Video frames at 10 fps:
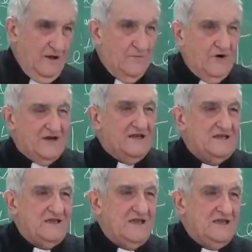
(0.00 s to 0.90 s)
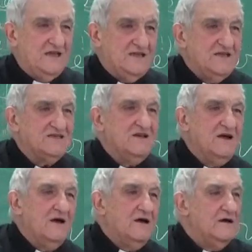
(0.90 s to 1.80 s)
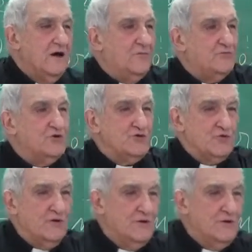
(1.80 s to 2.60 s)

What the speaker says: Morality, that is up to you.